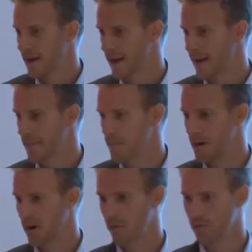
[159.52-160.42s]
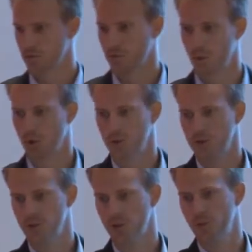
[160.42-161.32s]
I've also brought a
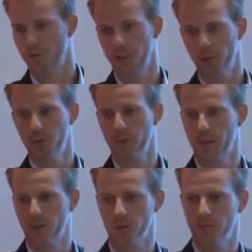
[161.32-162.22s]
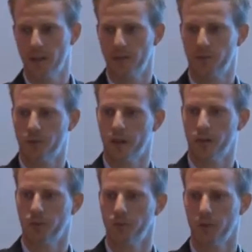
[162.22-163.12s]
short video that was made for
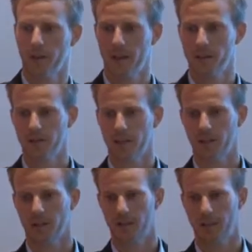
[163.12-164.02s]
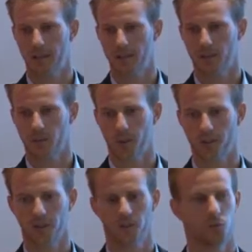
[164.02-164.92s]
our 100-year
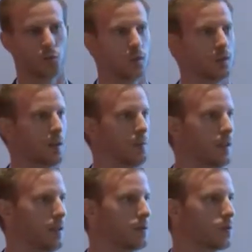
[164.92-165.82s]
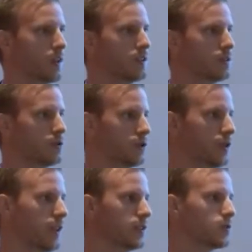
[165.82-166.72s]
celebration, which I believe quite
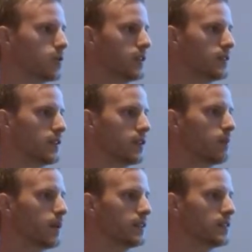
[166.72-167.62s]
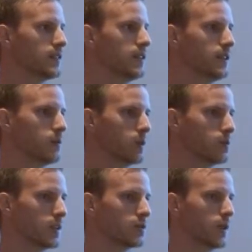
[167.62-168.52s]
good illustrates the complexity in
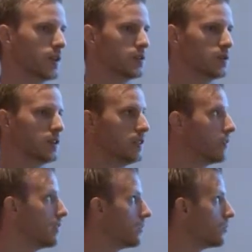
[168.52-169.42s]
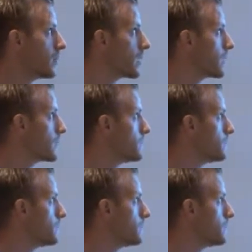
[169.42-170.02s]
what we are trying to achieve in Lundbeck.